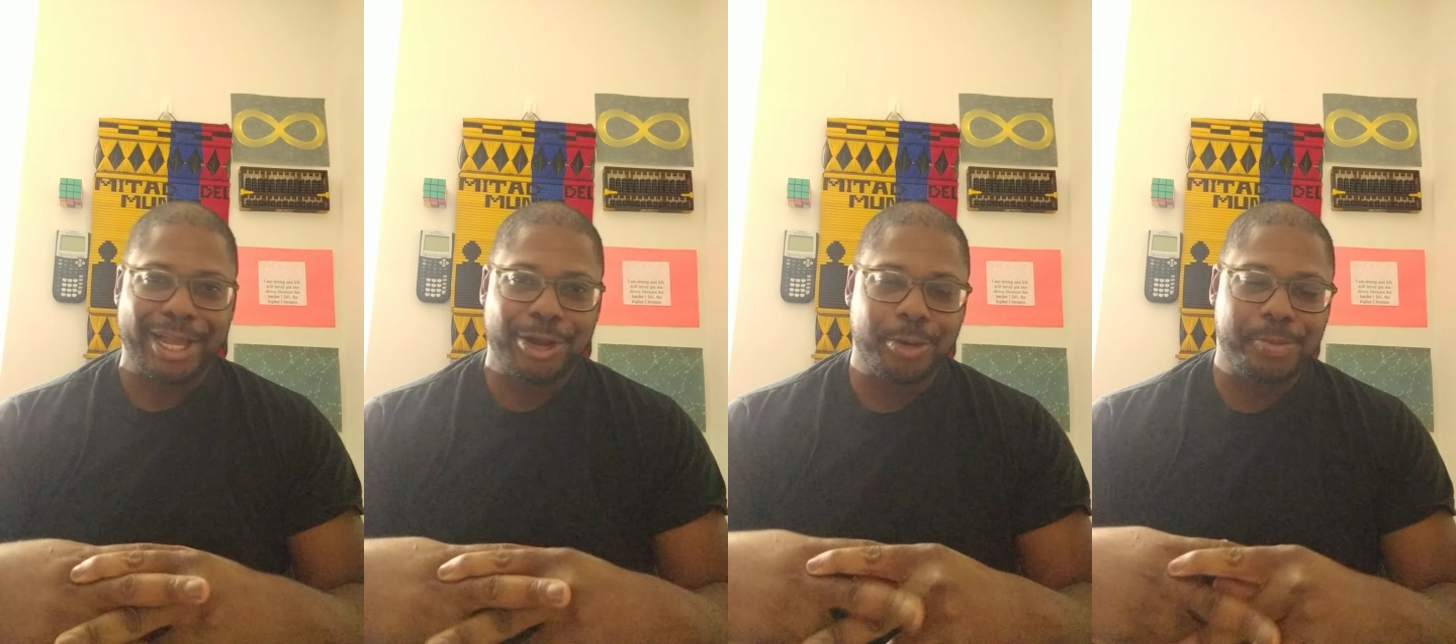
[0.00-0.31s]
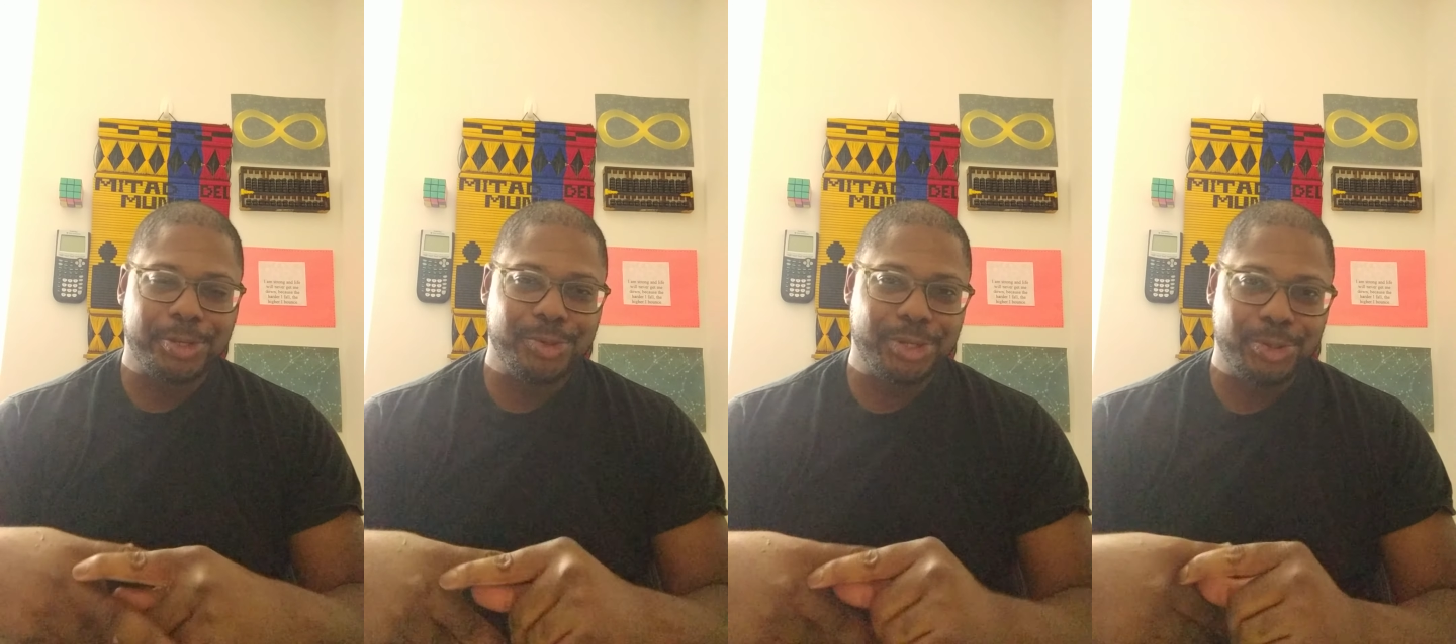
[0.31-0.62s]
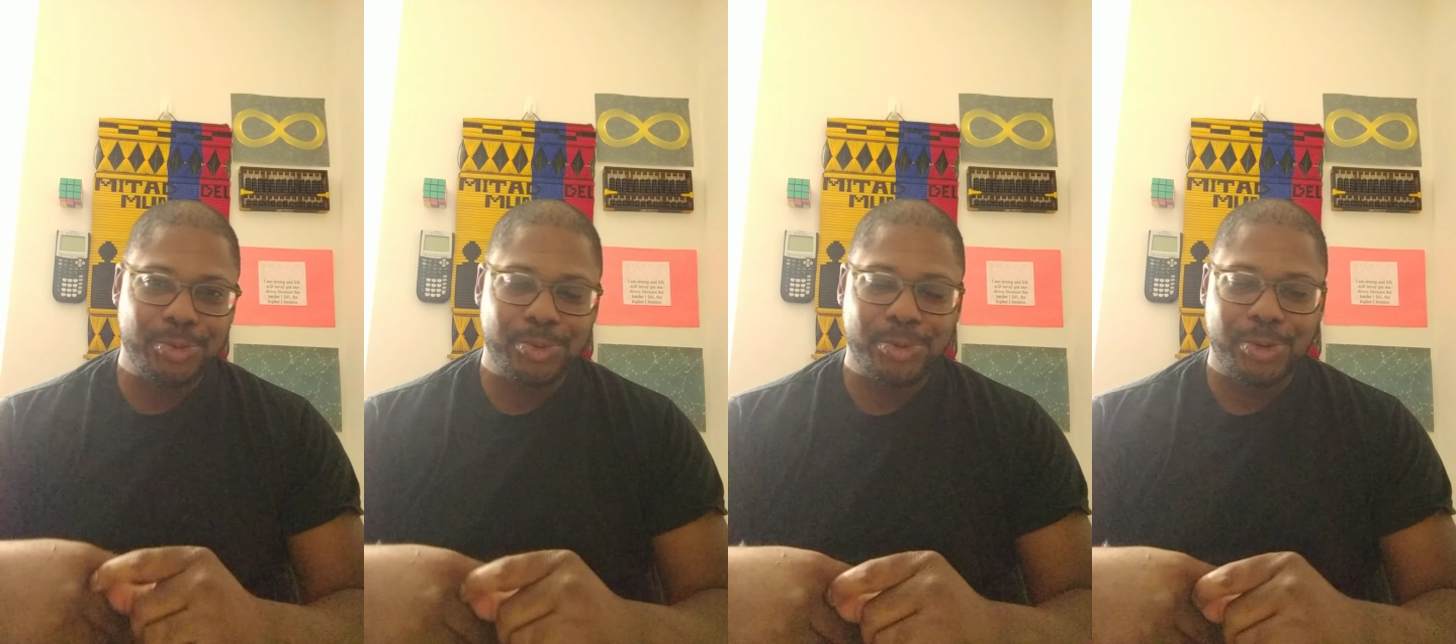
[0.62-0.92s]
hope you
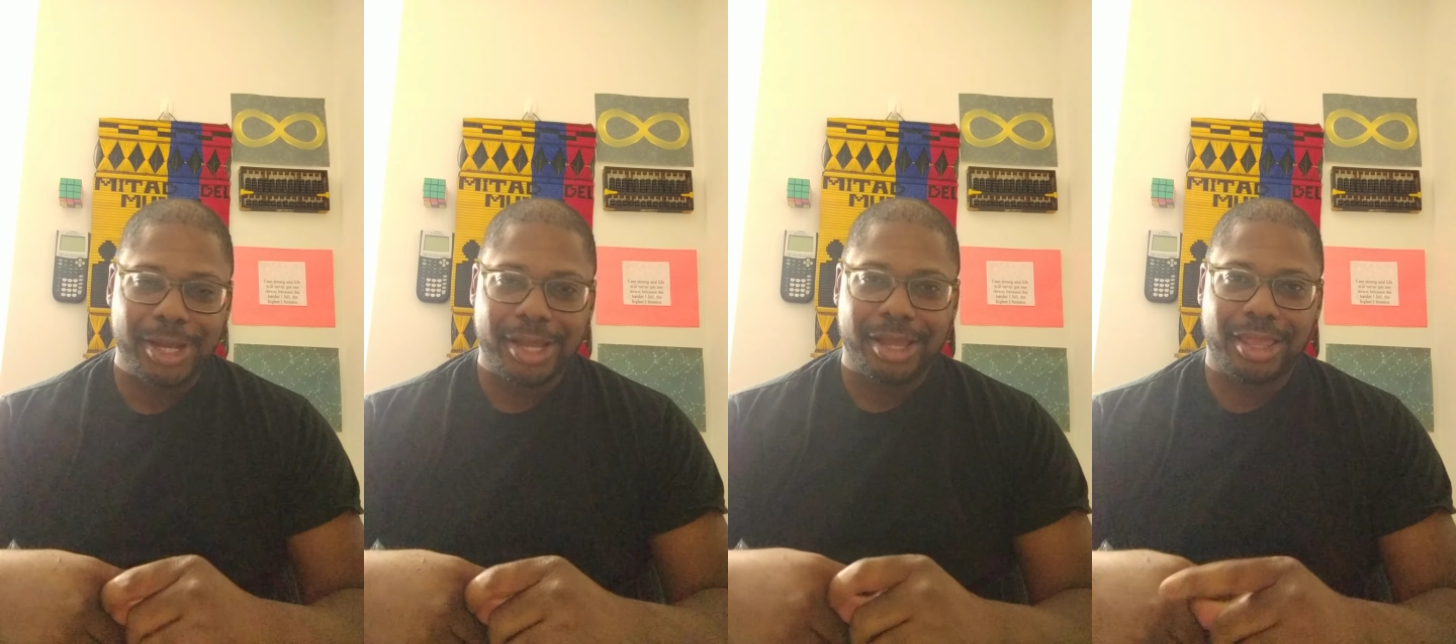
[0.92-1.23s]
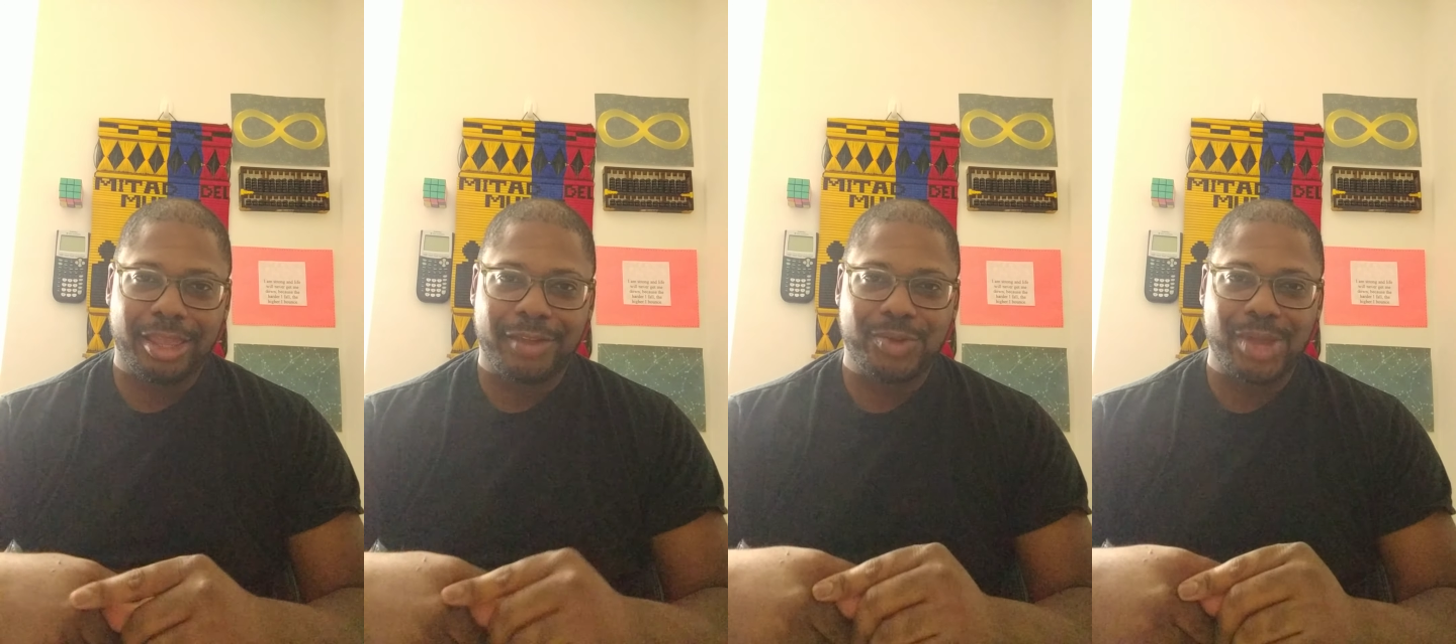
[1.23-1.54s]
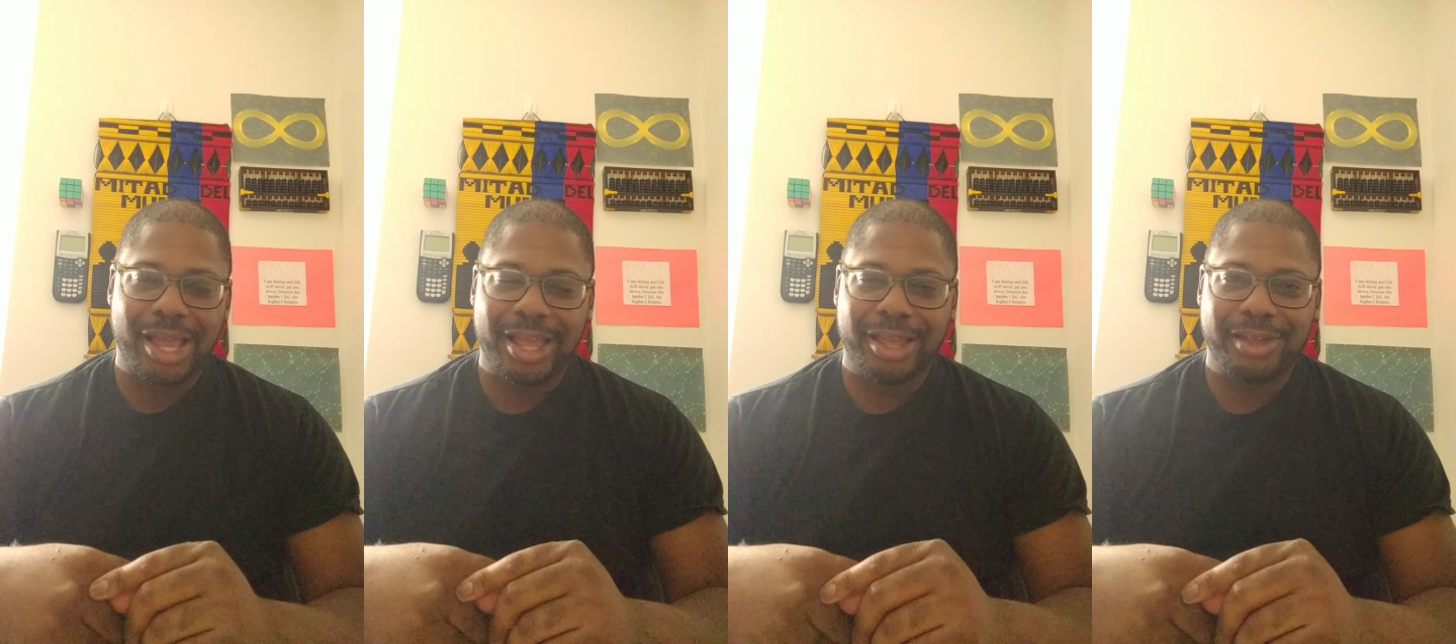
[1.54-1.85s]
do. If you
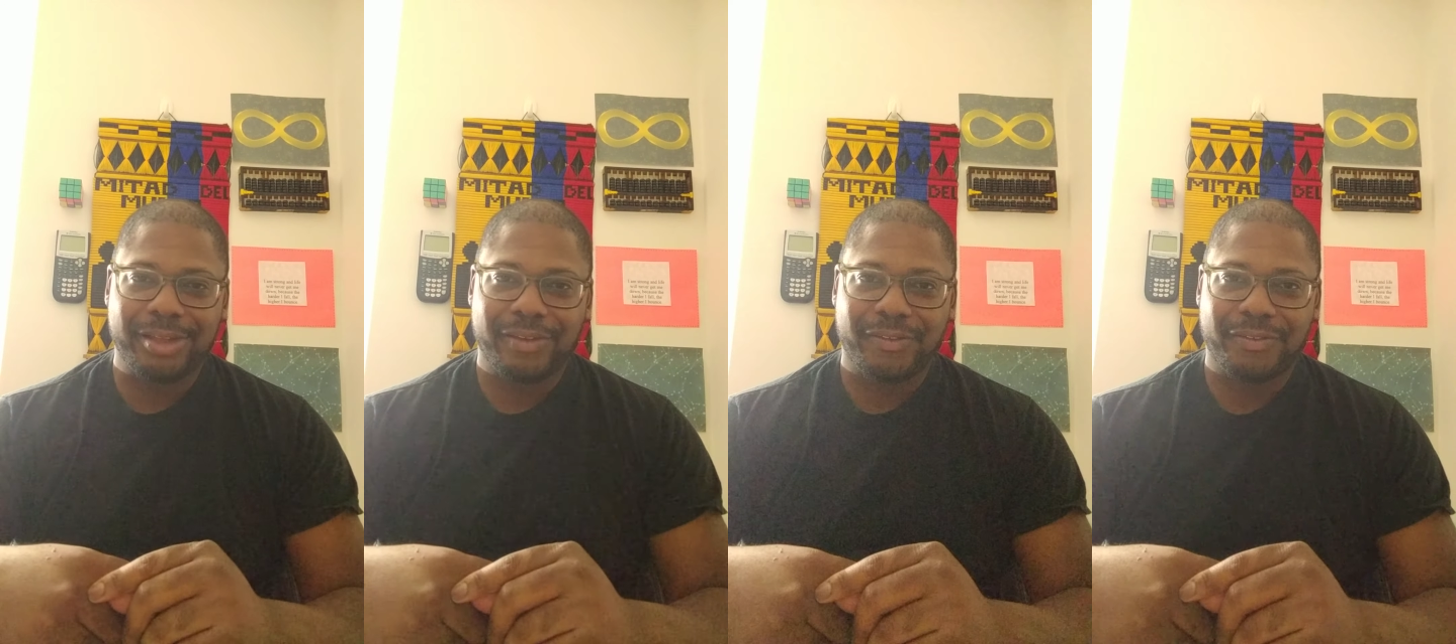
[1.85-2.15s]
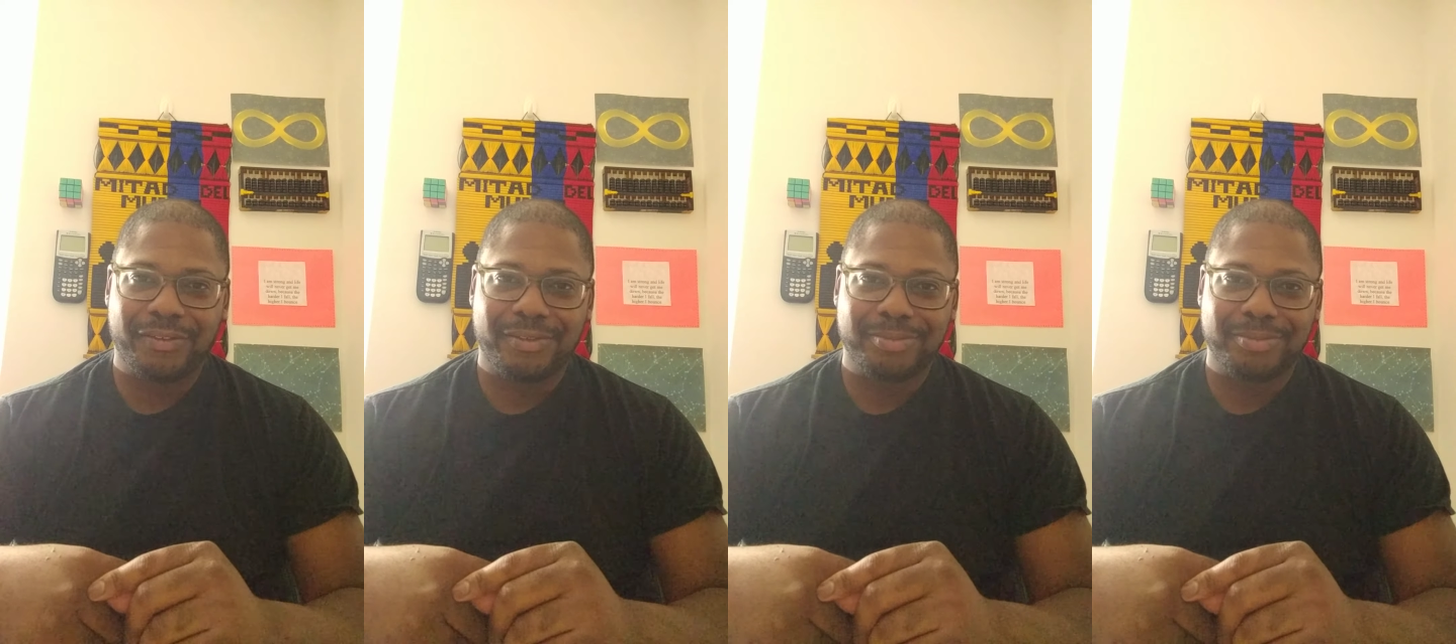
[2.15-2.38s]
have,